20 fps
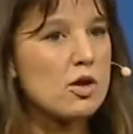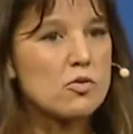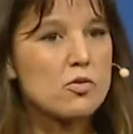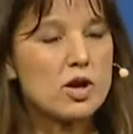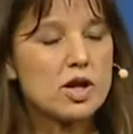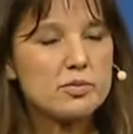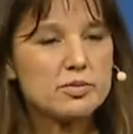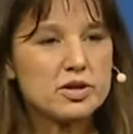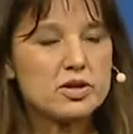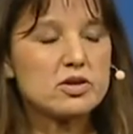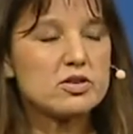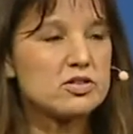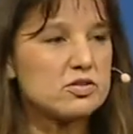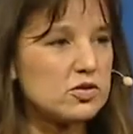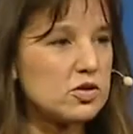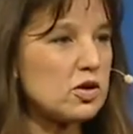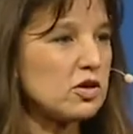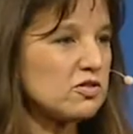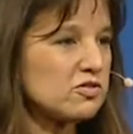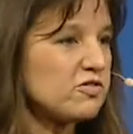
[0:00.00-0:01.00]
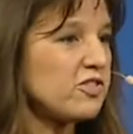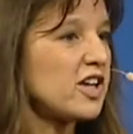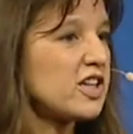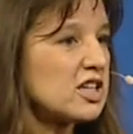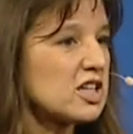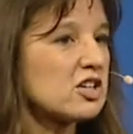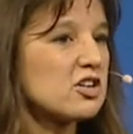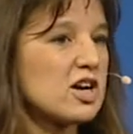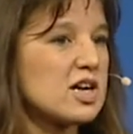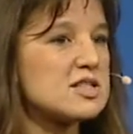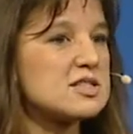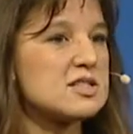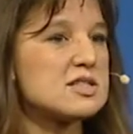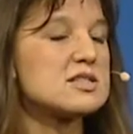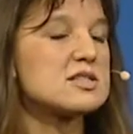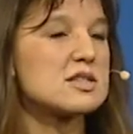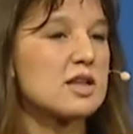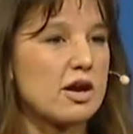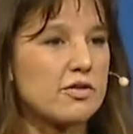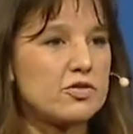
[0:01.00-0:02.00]
Well, because if you don't fund the crazy
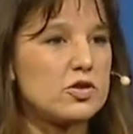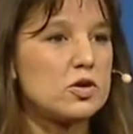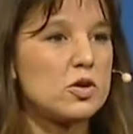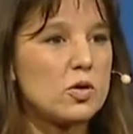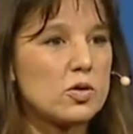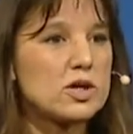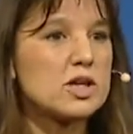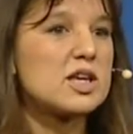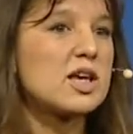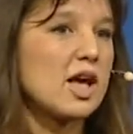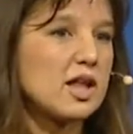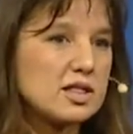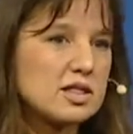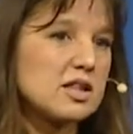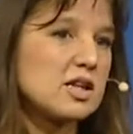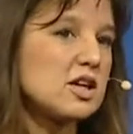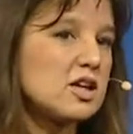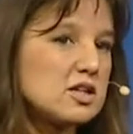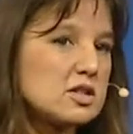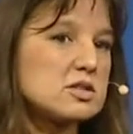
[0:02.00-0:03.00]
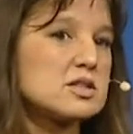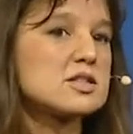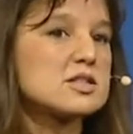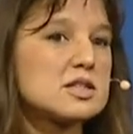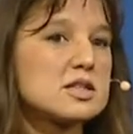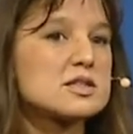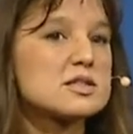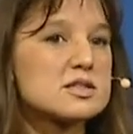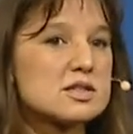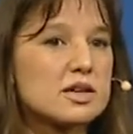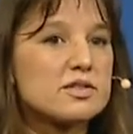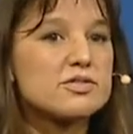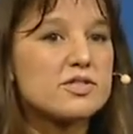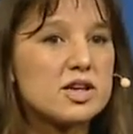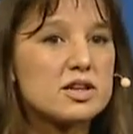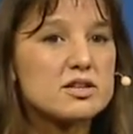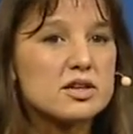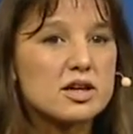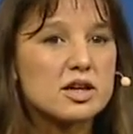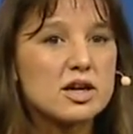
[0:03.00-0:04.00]
stuff, you don't get the interesting stuff
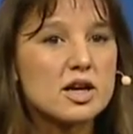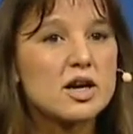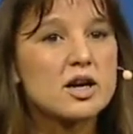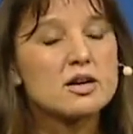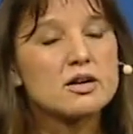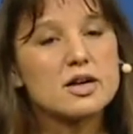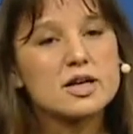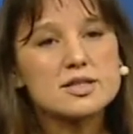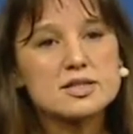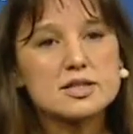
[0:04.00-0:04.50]
either, right?